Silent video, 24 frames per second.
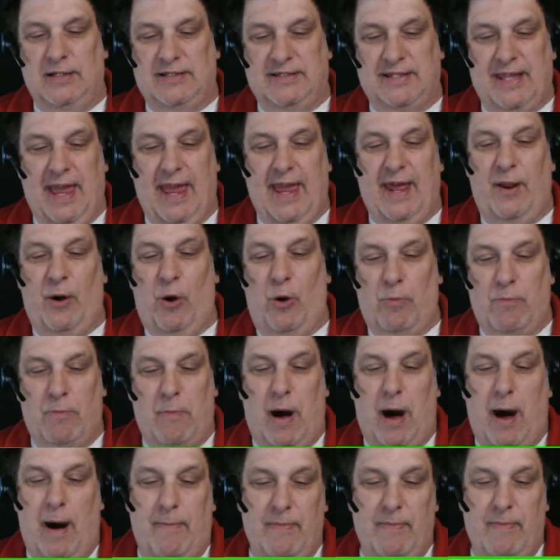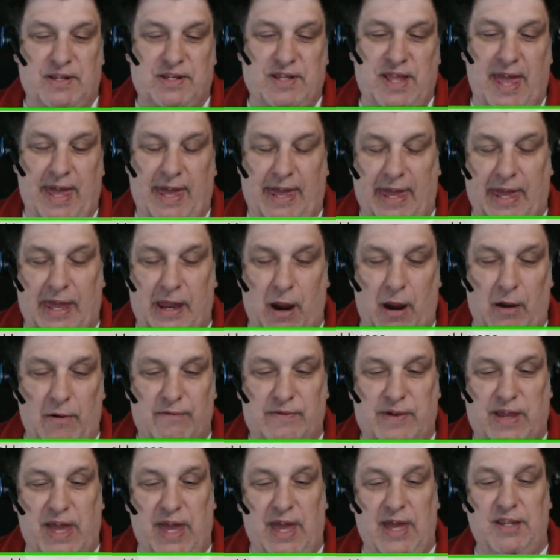stay-at-home mom that's taking care
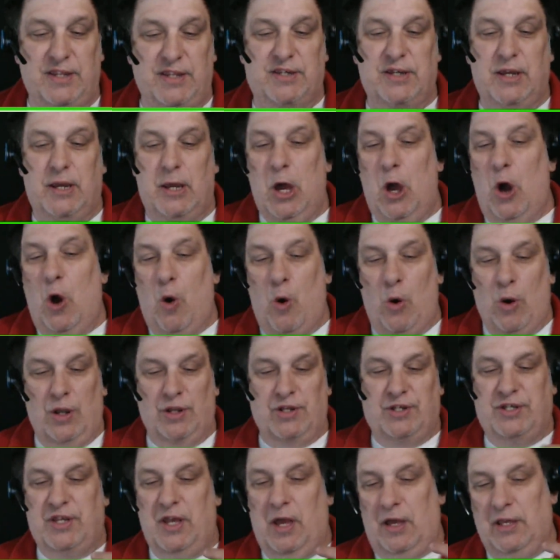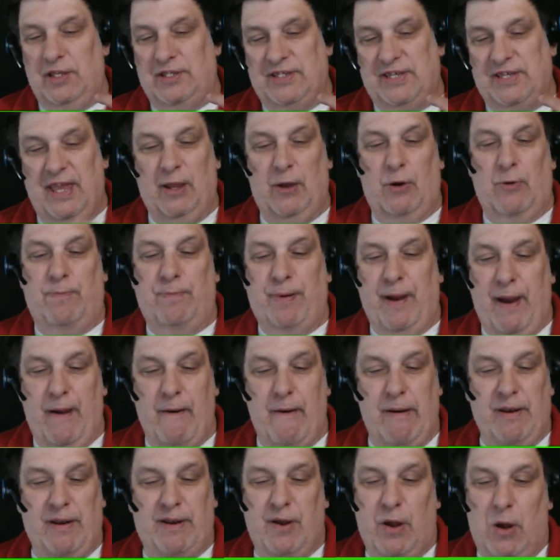of kids, or a single
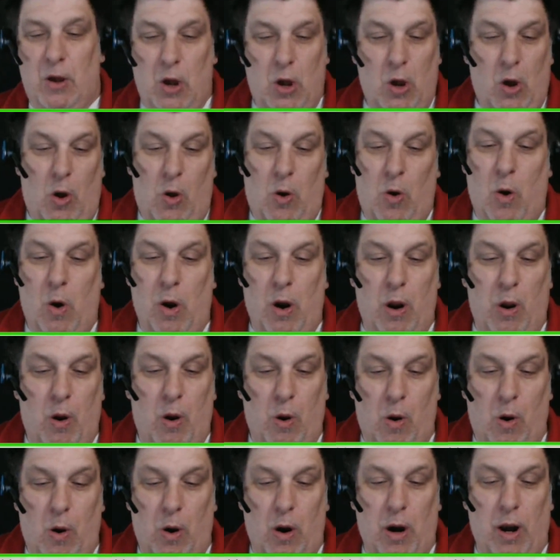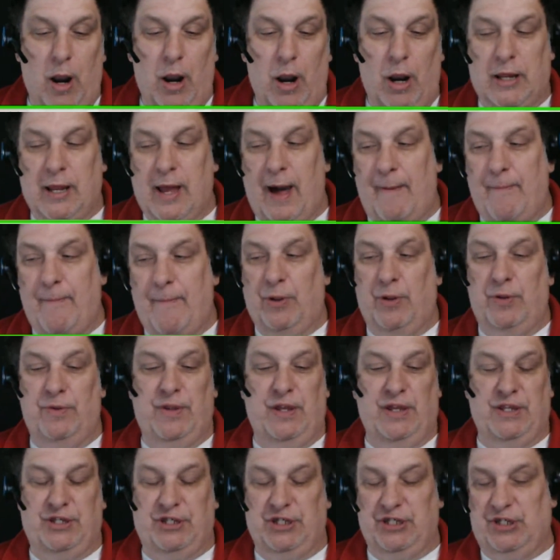parent, or a couple
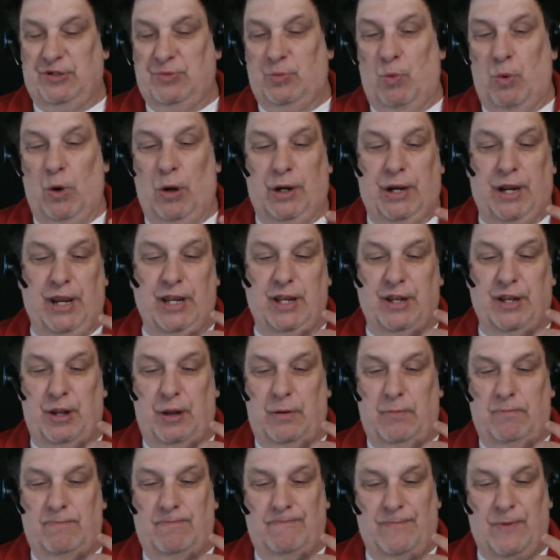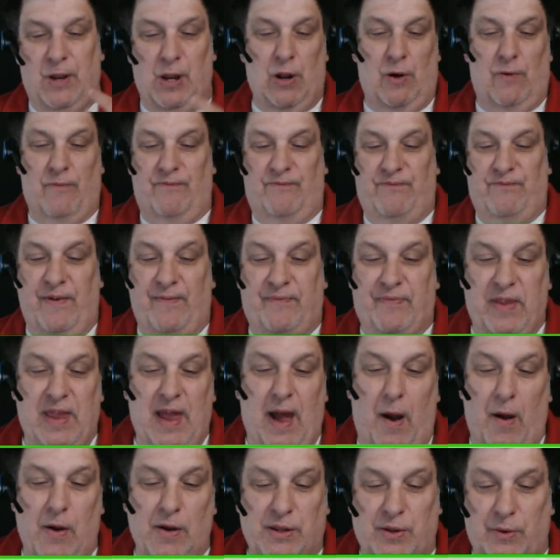that just working,
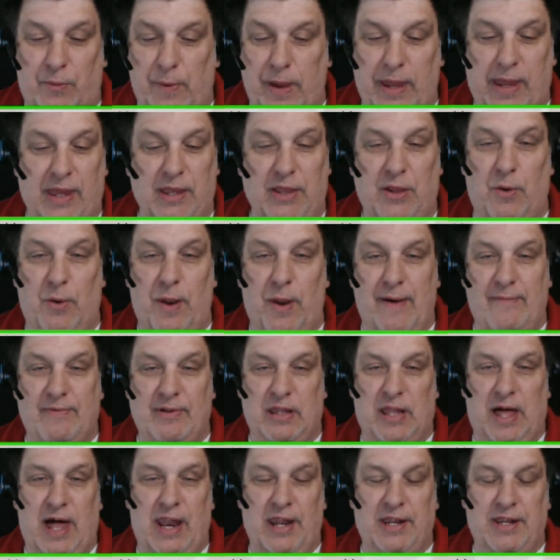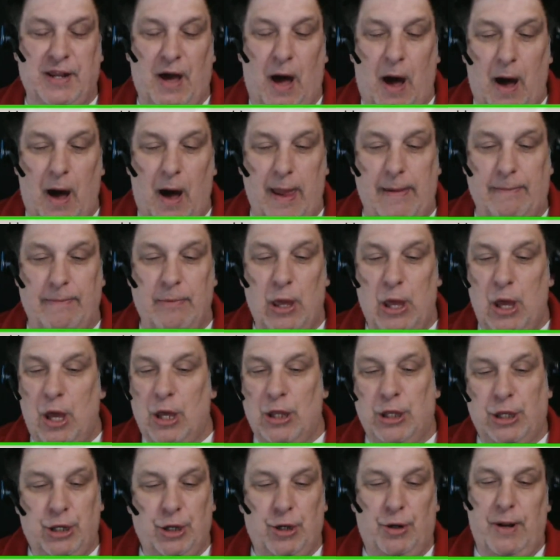50 hours a week and don't have a lot of time,
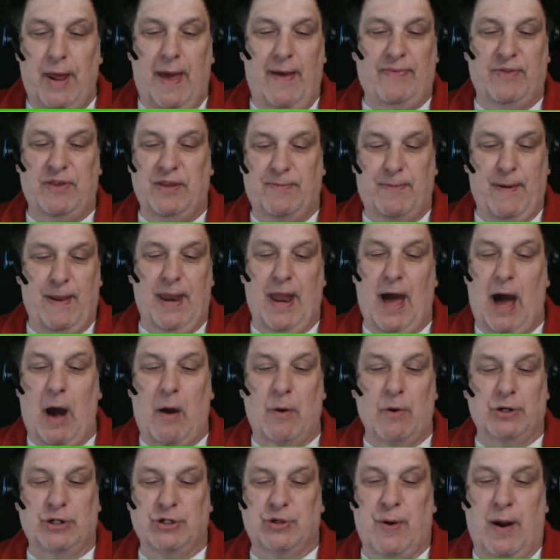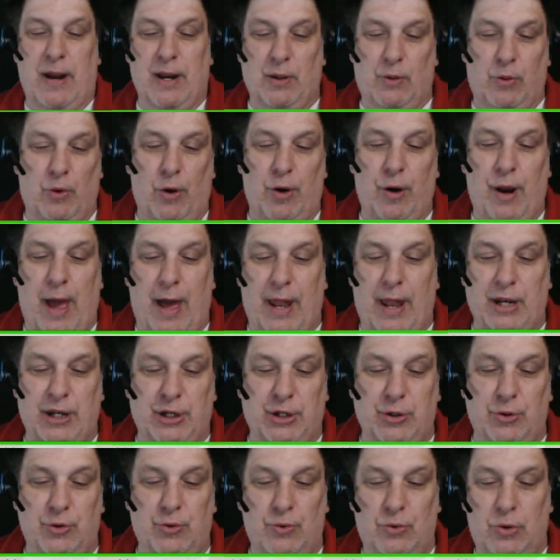you don't have to spend hours trying to learn how to
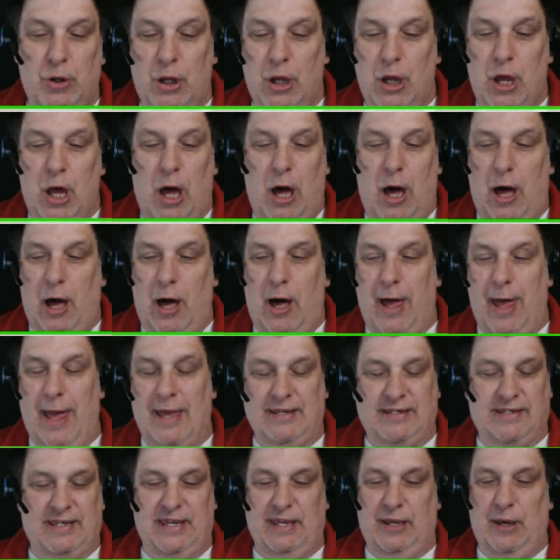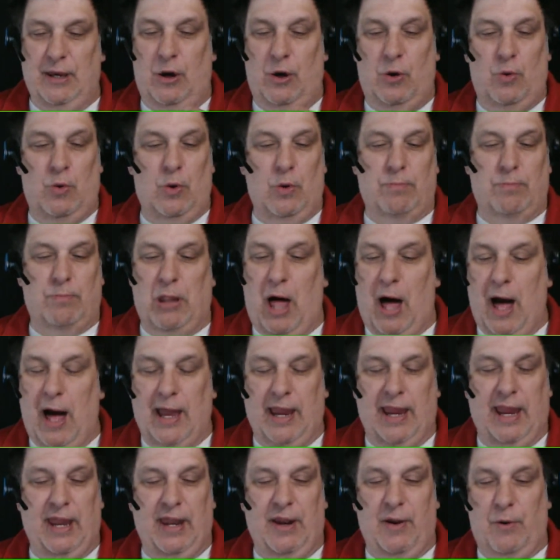do SEO or
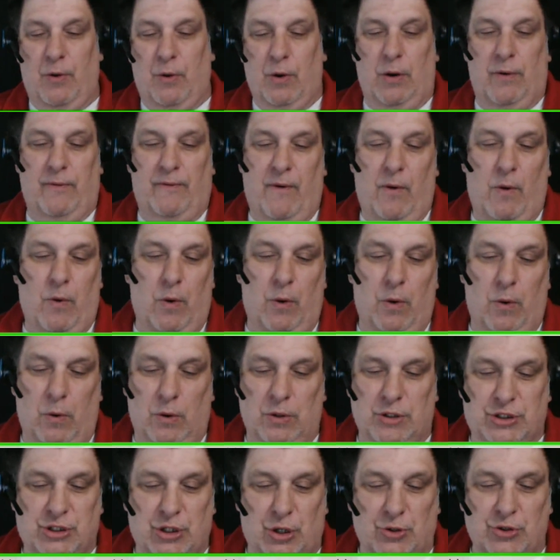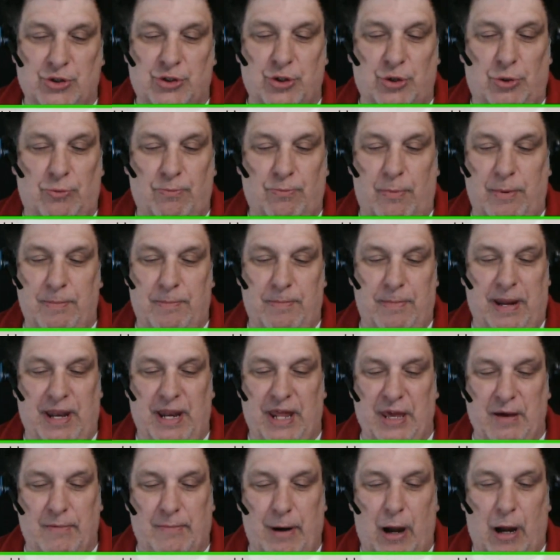blogging or social
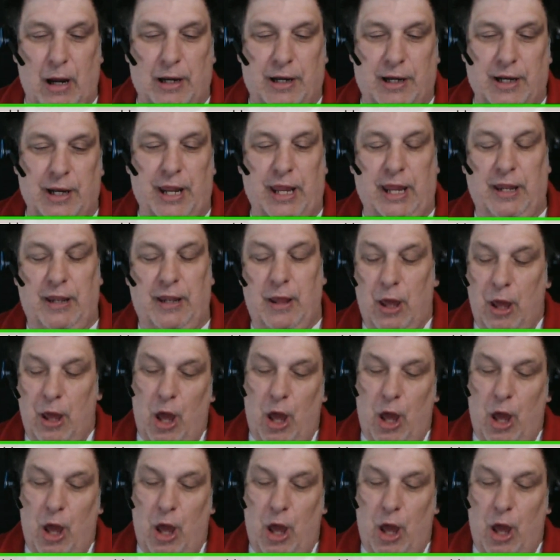media marketing.